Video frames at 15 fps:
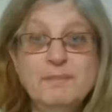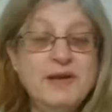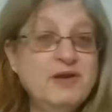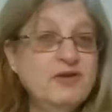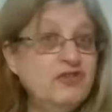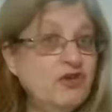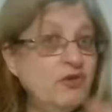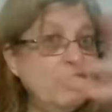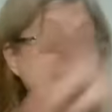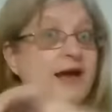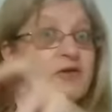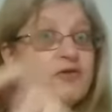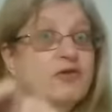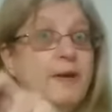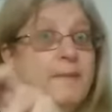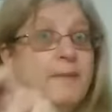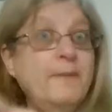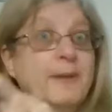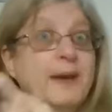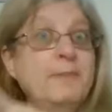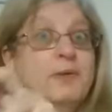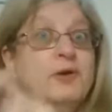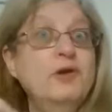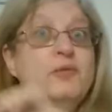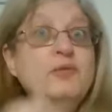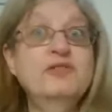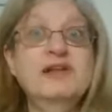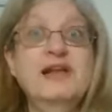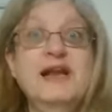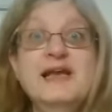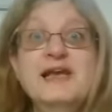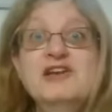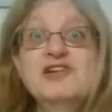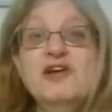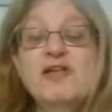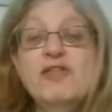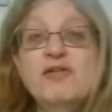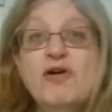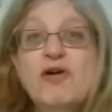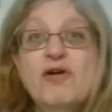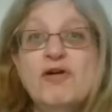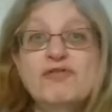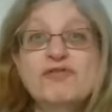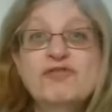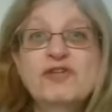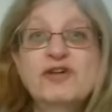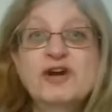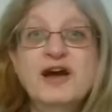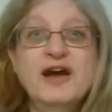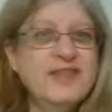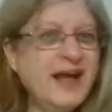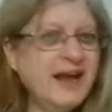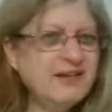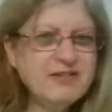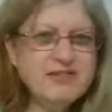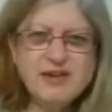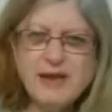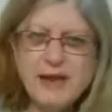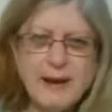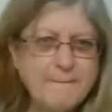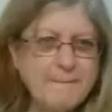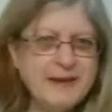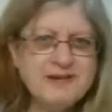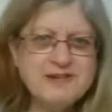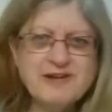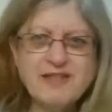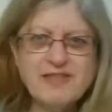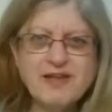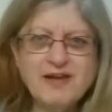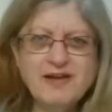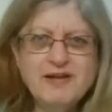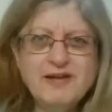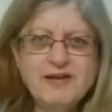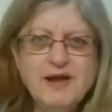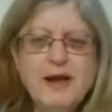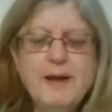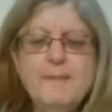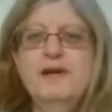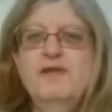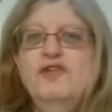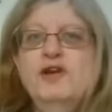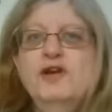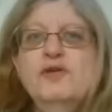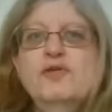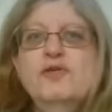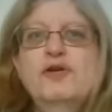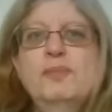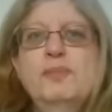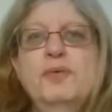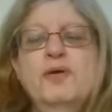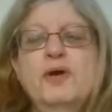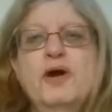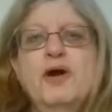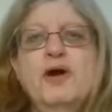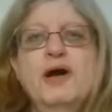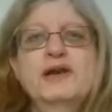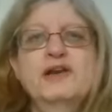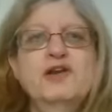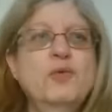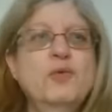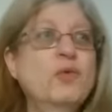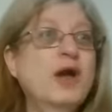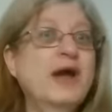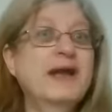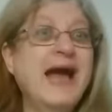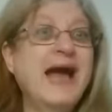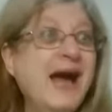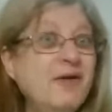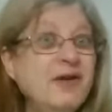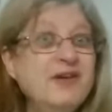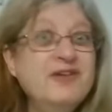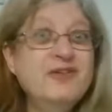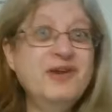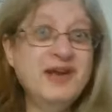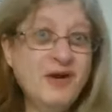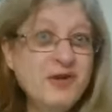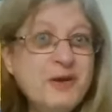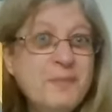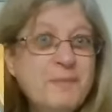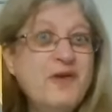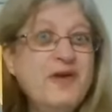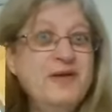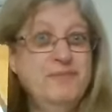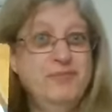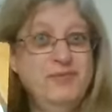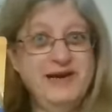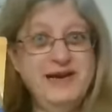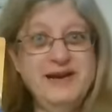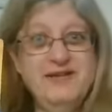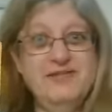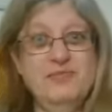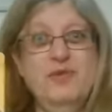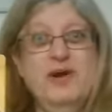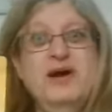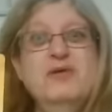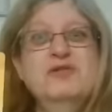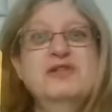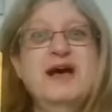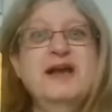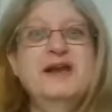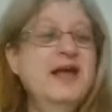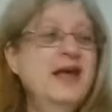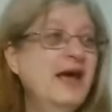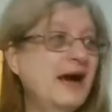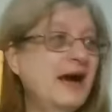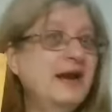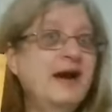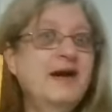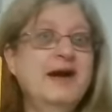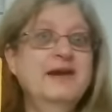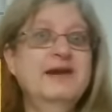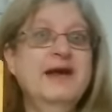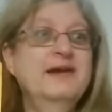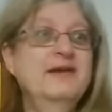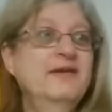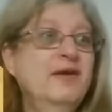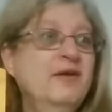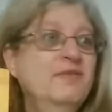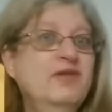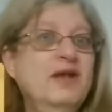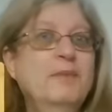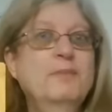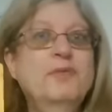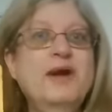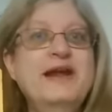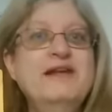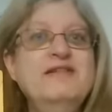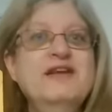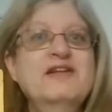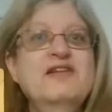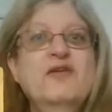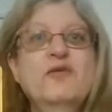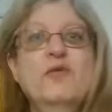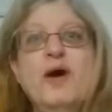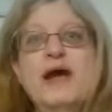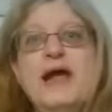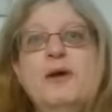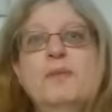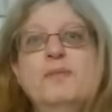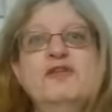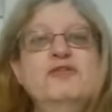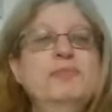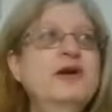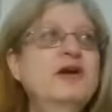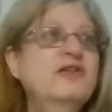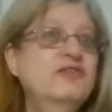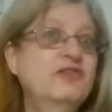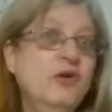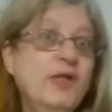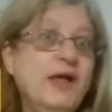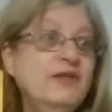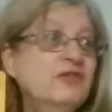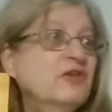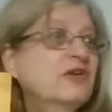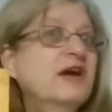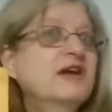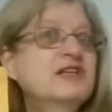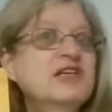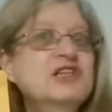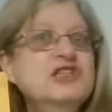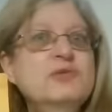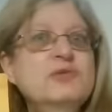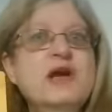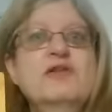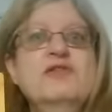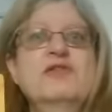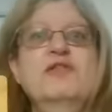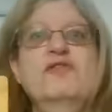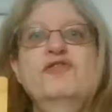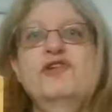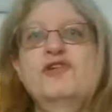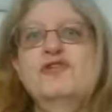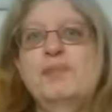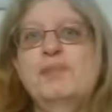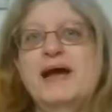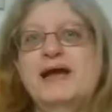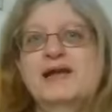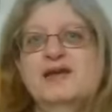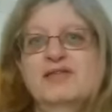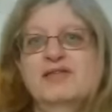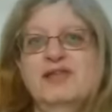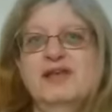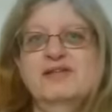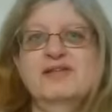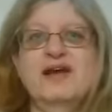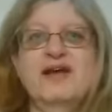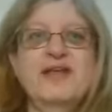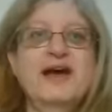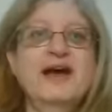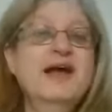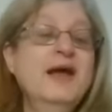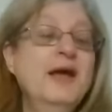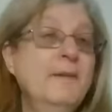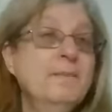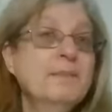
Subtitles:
Because you're in that group of people who slag each other off. That doesn't help each other. But if you're in a group and you're all going, how are you doing? Oh, you're brilliant and well done. And praising each other. Oh, I helped this person. Oh, that's a good idea. Should we go and do the food bank and things like that?